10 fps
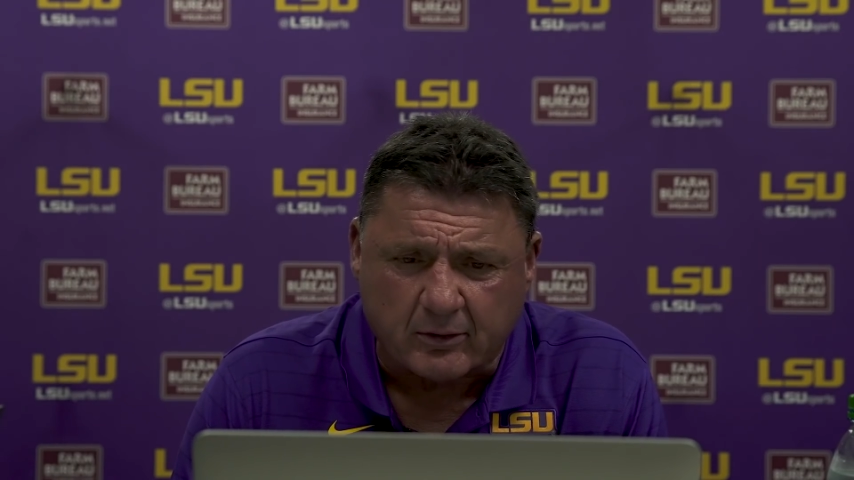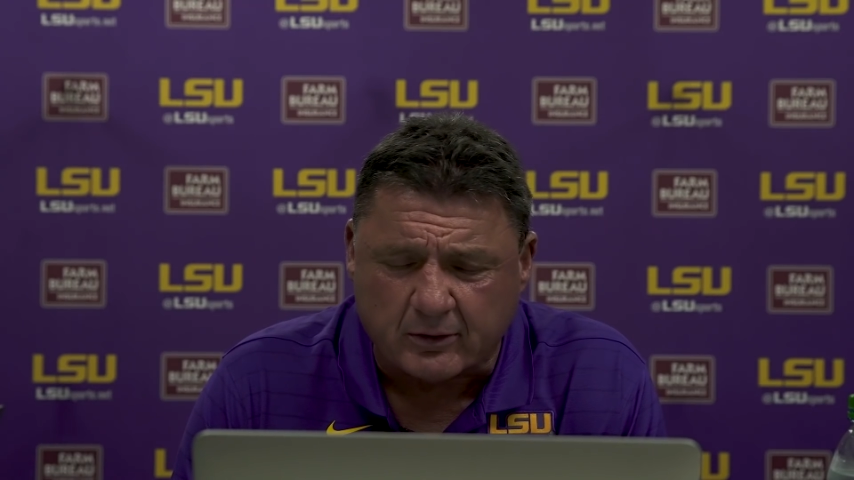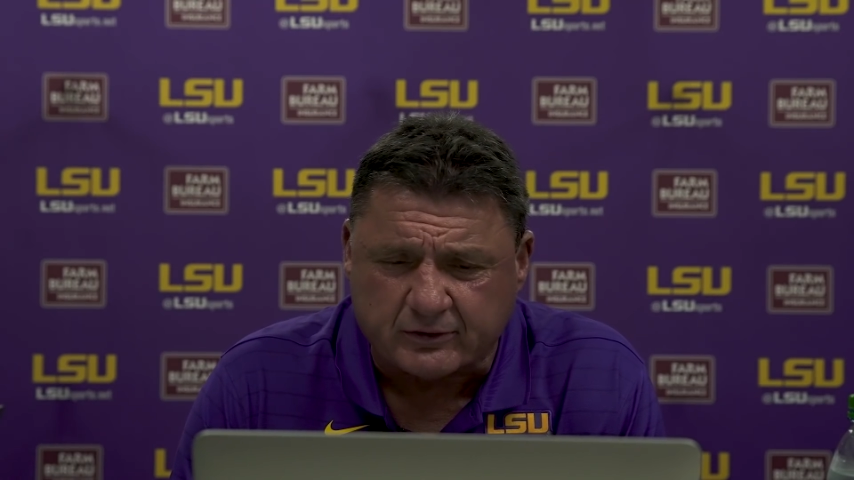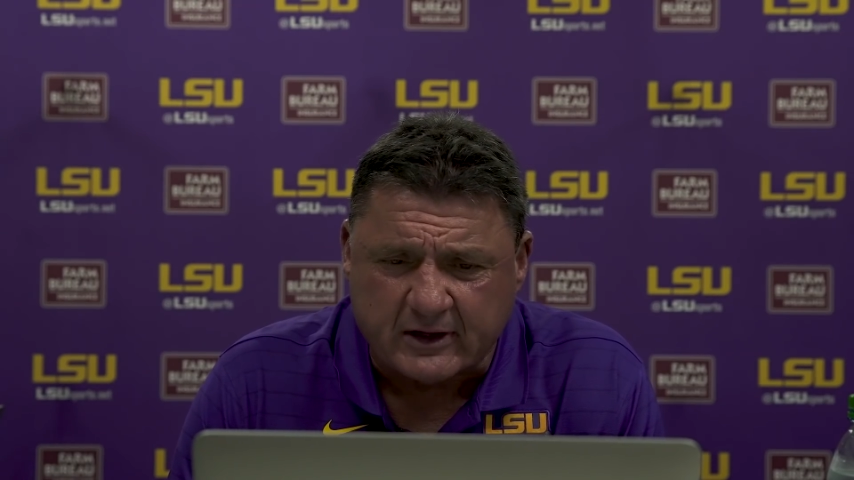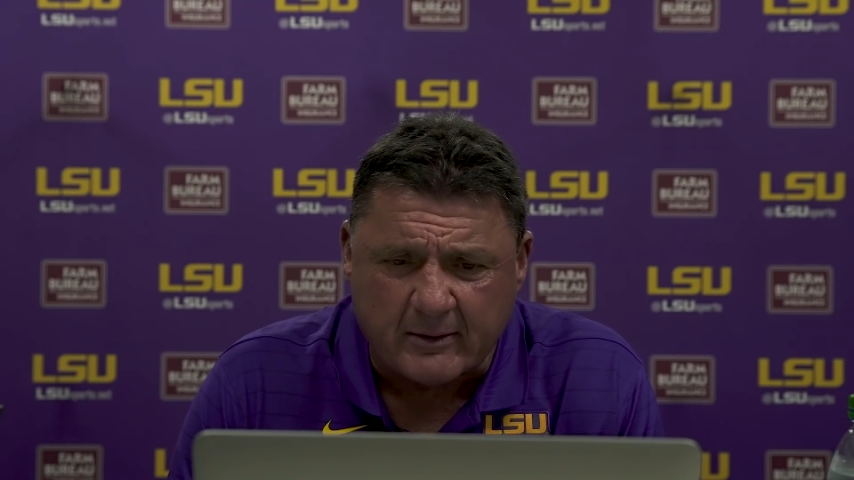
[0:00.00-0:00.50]
We
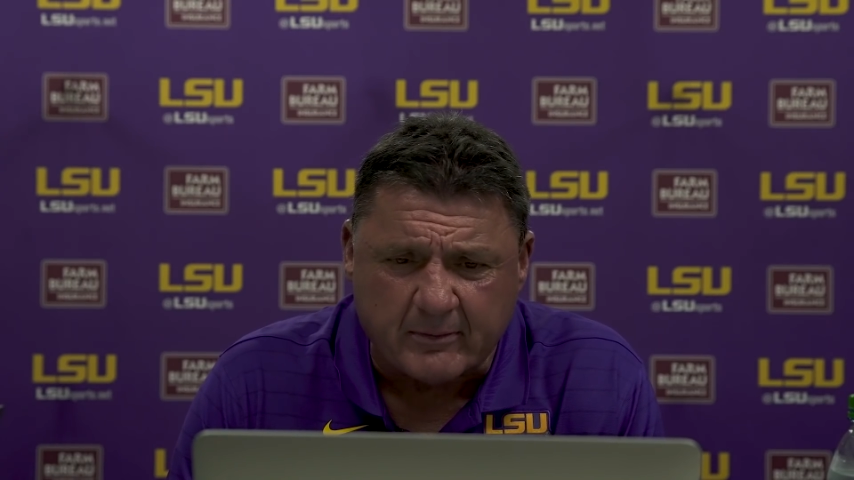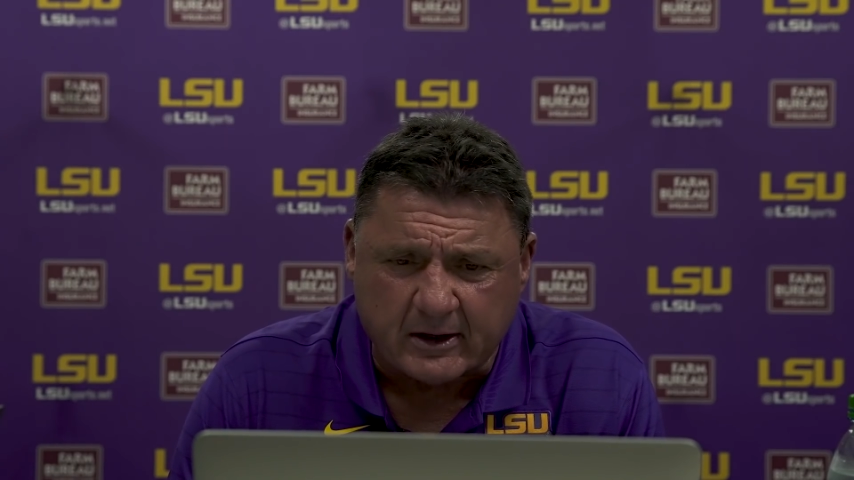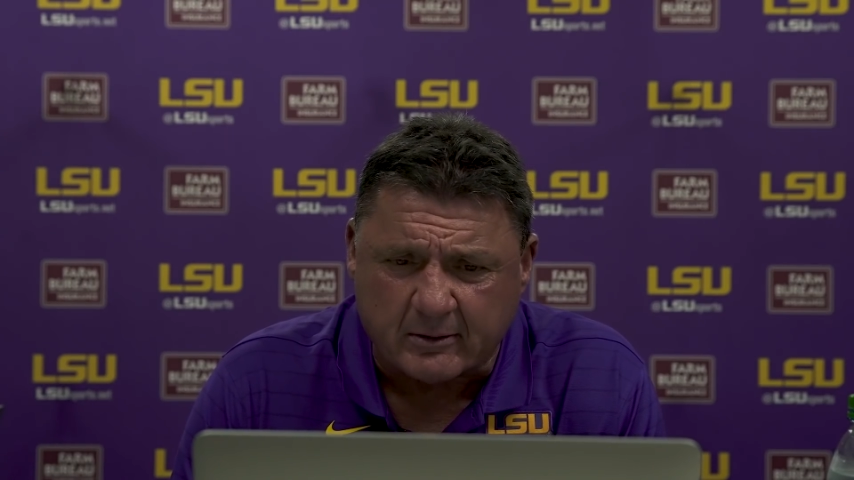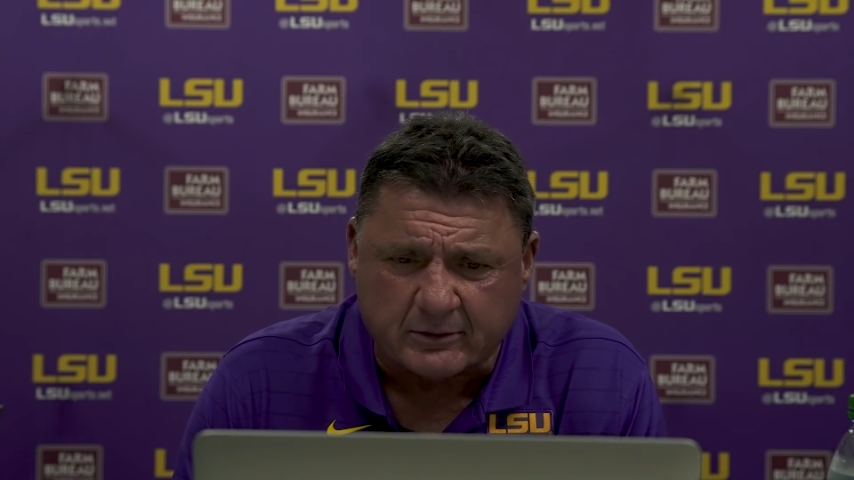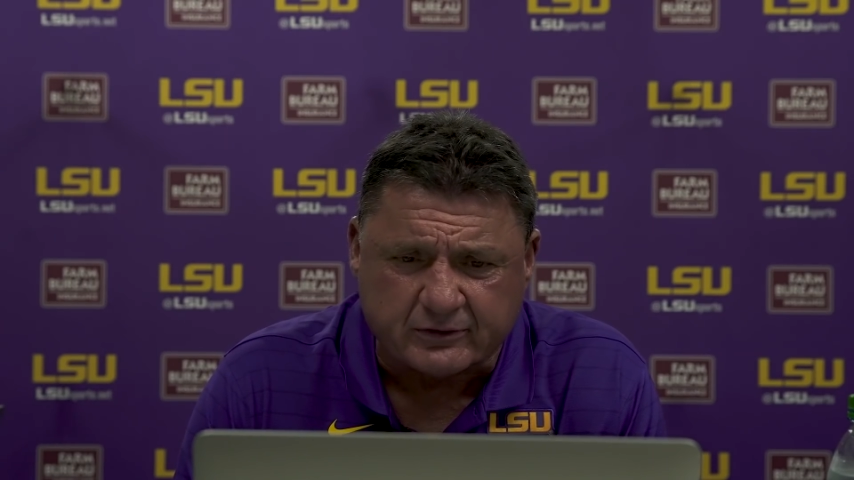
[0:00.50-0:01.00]
couldn't stop
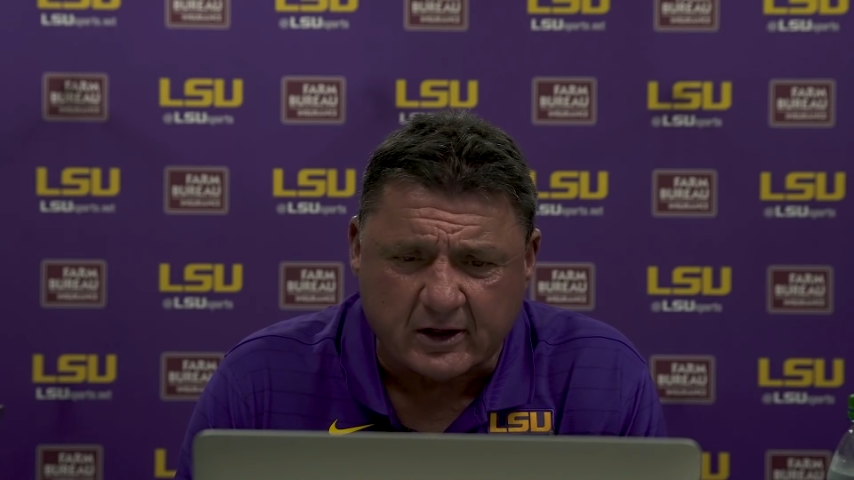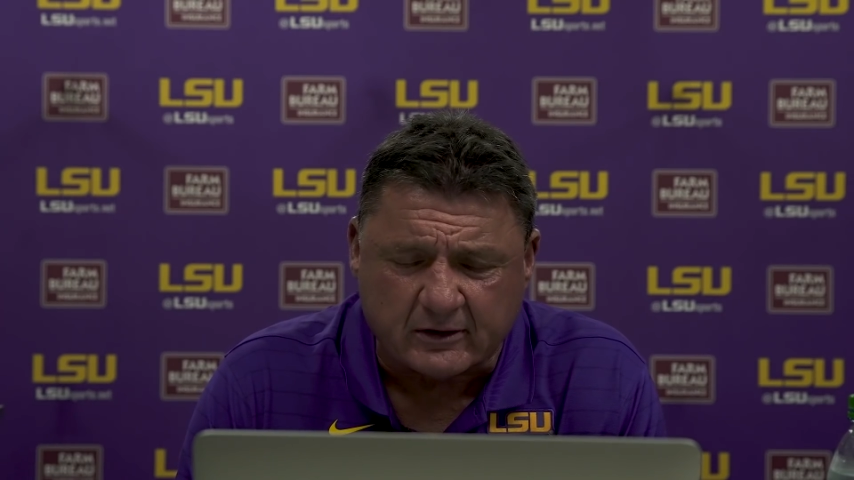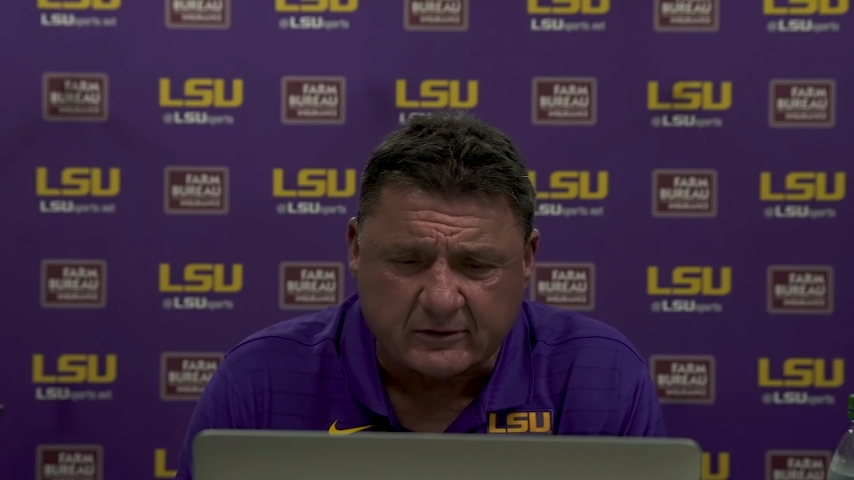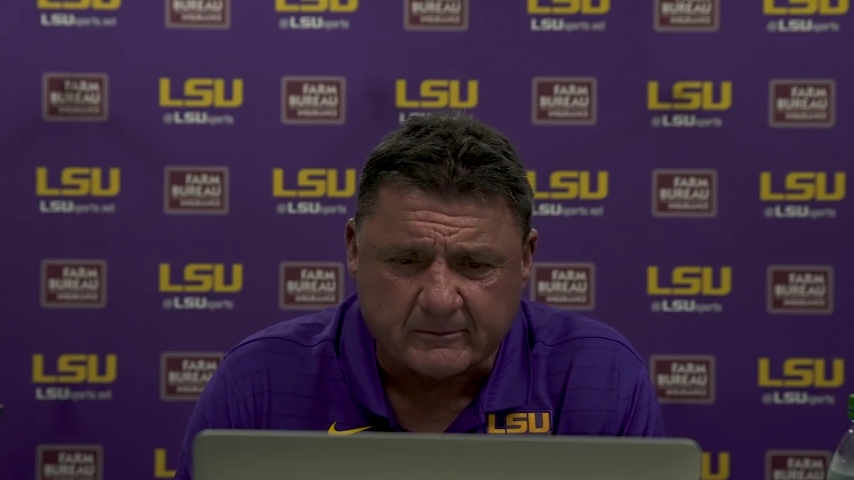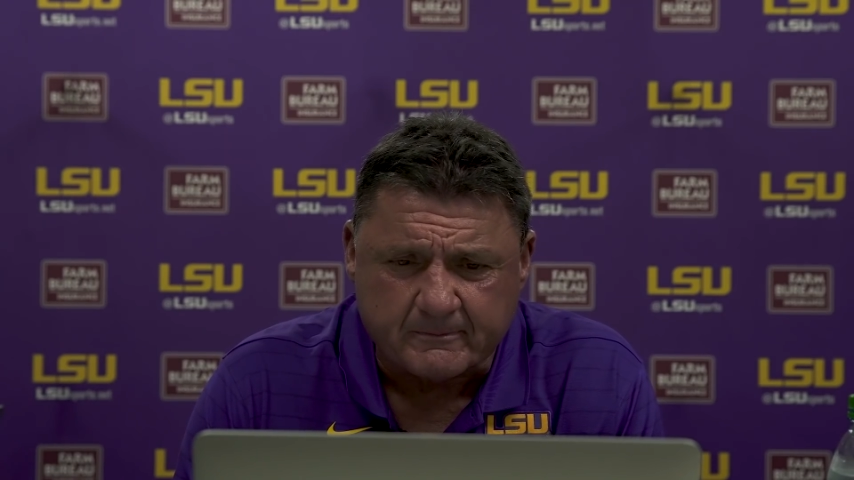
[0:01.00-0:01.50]
making
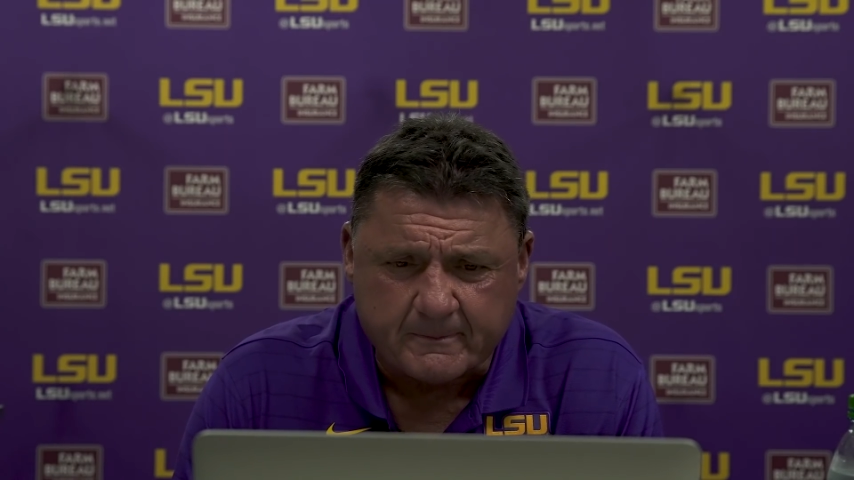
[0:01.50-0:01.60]
mistakes.